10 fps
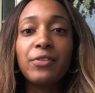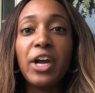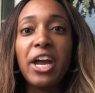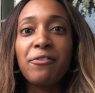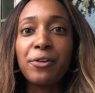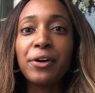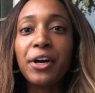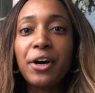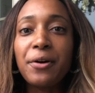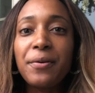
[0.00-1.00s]
forever
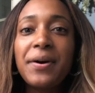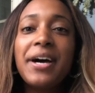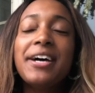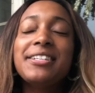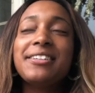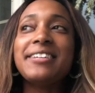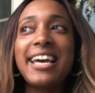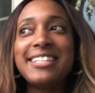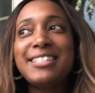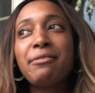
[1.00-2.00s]
ago. So
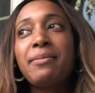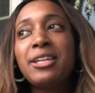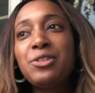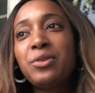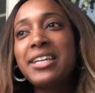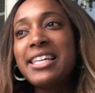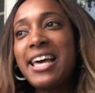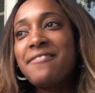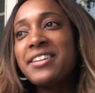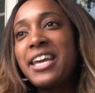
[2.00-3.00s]
yes, so we met in
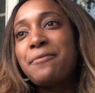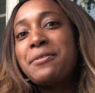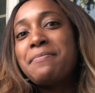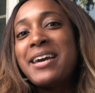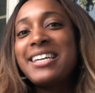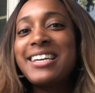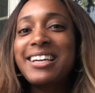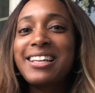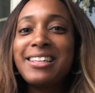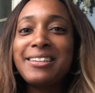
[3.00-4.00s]
2011 and we met at
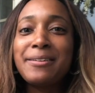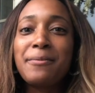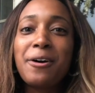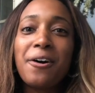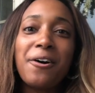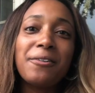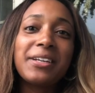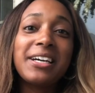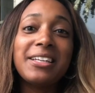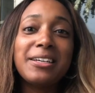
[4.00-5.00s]
a club
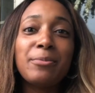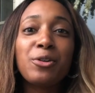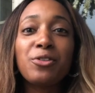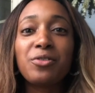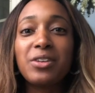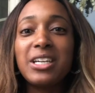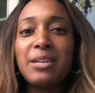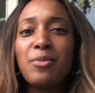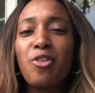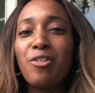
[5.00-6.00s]
called Club
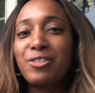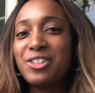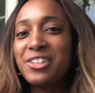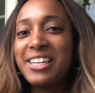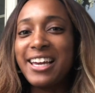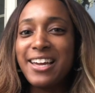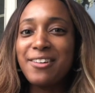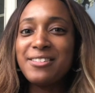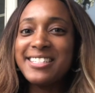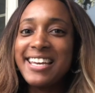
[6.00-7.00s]
Cream Ultra
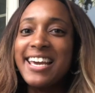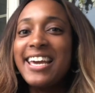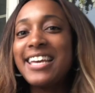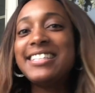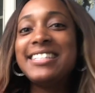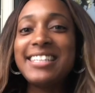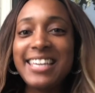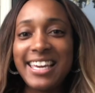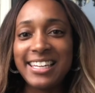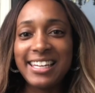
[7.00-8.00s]
Lounge. It's
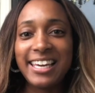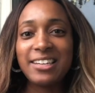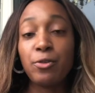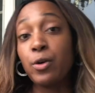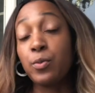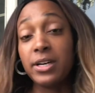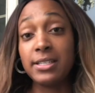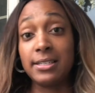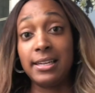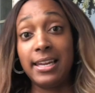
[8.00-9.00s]
in Atlanta, or it
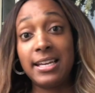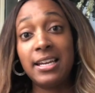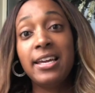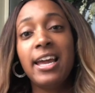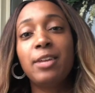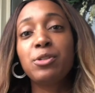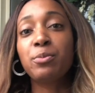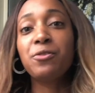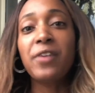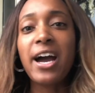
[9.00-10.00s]
was in Atlanta, and it was on
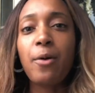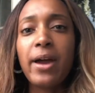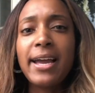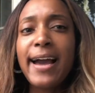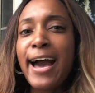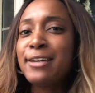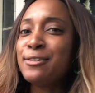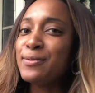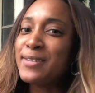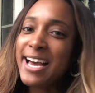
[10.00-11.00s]
Beaufort Highway. I
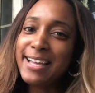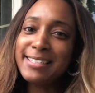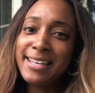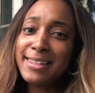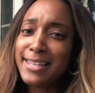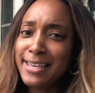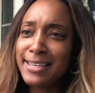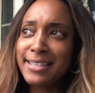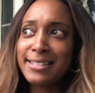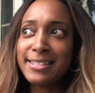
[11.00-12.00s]
do not
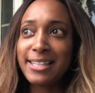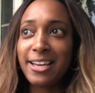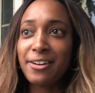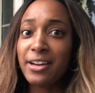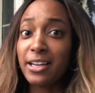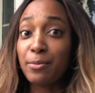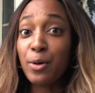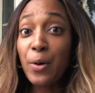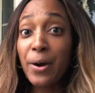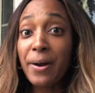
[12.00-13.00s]
think it's there
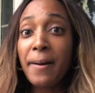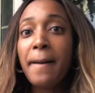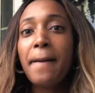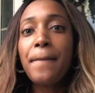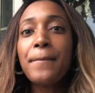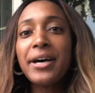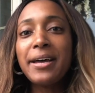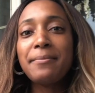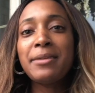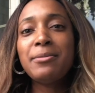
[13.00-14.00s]
anymore,
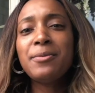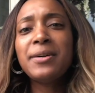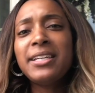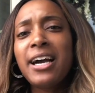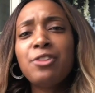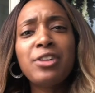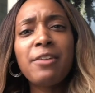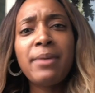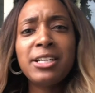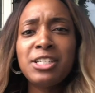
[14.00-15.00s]
but maybe one day I'll
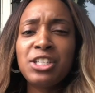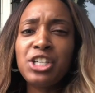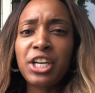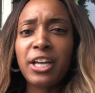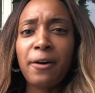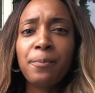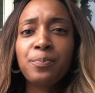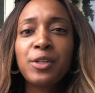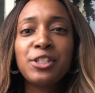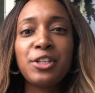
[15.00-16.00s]
drive by just to check it out.
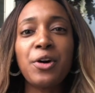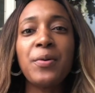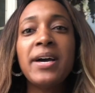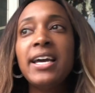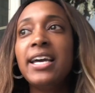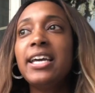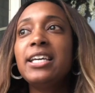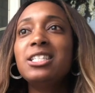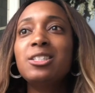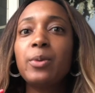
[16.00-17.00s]
So
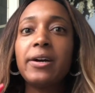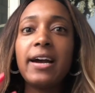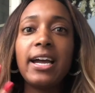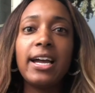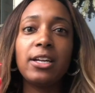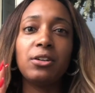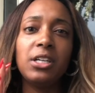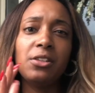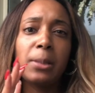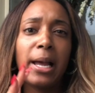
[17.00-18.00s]
he swear I had
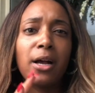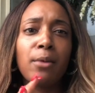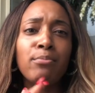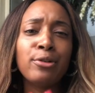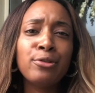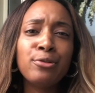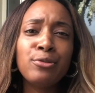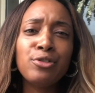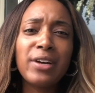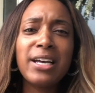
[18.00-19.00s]
on either like a blue
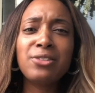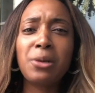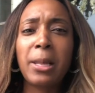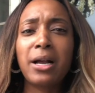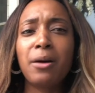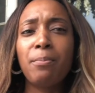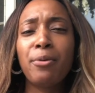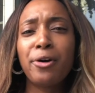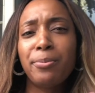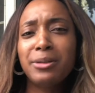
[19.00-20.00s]
dress or like a
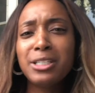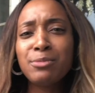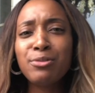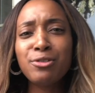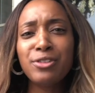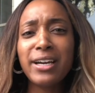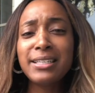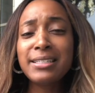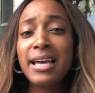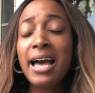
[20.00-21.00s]
purplish blue
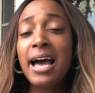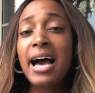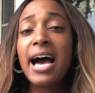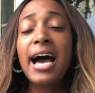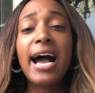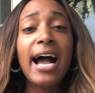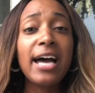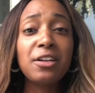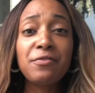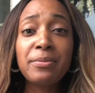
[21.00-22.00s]
dress.
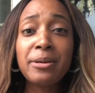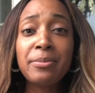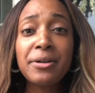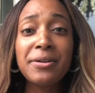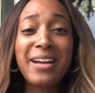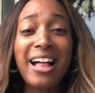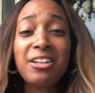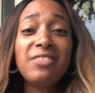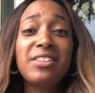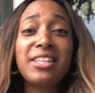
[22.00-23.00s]
I don't remember. I
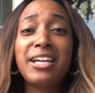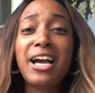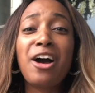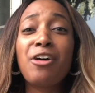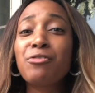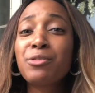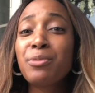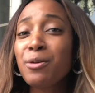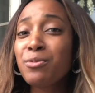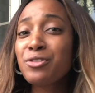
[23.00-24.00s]
don't even think I own a
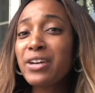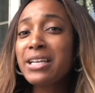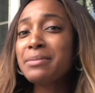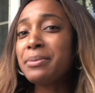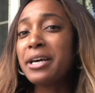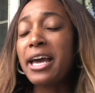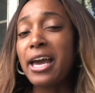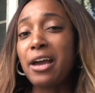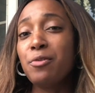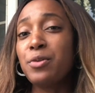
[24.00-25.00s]
purple dress, but
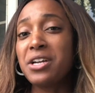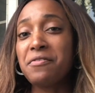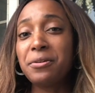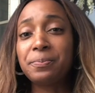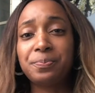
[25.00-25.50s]
hey, whatever.